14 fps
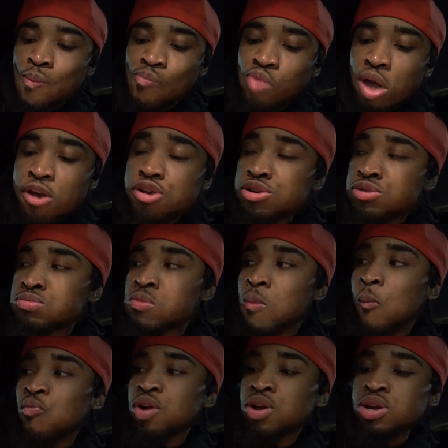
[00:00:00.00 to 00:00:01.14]
Thank you
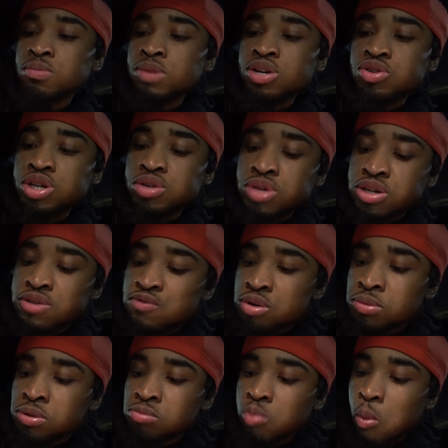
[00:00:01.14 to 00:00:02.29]
for getting my drink ready for me.